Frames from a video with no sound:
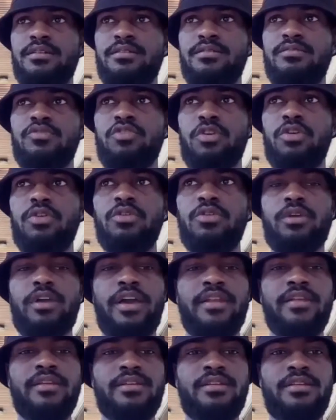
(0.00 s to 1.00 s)
growing
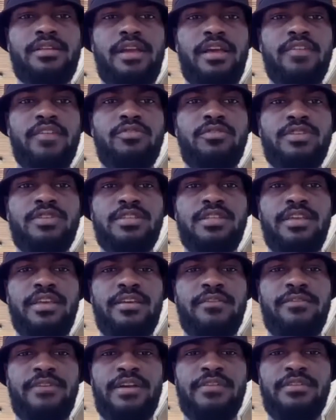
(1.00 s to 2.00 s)
organically. Like you recently
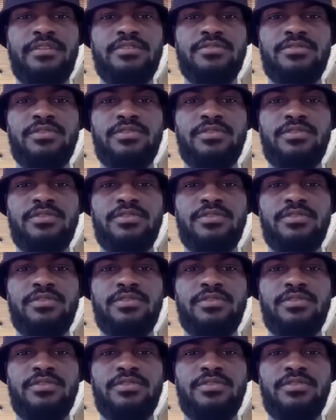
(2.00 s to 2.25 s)
hit 500